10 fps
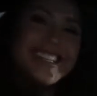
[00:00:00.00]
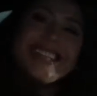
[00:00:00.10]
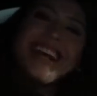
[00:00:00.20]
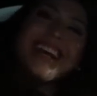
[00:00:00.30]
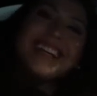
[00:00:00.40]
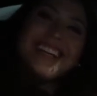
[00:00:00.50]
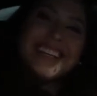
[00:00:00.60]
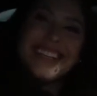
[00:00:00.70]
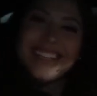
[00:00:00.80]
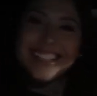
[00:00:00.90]

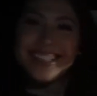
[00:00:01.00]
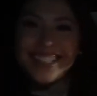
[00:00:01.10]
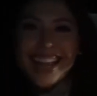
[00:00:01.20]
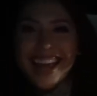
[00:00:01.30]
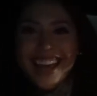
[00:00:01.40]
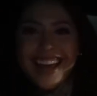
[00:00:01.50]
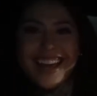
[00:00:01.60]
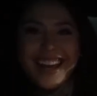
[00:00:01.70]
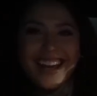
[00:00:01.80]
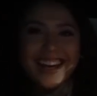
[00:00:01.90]
excited?
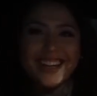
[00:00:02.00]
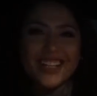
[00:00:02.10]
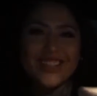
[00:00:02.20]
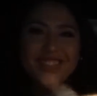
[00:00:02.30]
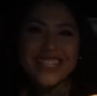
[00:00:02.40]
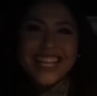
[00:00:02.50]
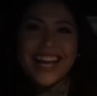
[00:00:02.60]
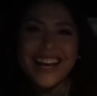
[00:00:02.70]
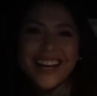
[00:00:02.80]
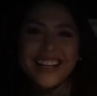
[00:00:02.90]
Yay, Christmas
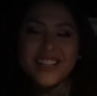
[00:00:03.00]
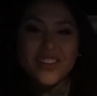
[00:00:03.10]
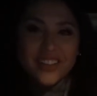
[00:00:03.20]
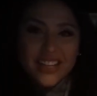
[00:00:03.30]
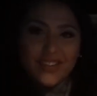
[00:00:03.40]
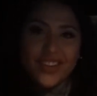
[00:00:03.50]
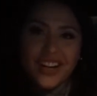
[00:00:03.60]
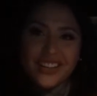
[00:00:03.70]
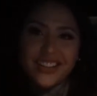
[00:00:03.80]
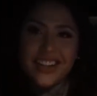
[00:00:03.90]
lights. Oh, our neighbor
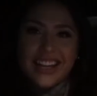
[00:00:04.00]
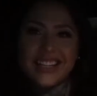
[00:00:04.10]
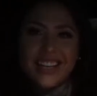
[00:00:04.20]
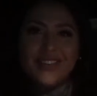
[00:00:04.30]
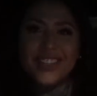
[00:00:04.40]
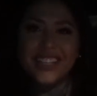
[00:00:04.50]
got their lights up.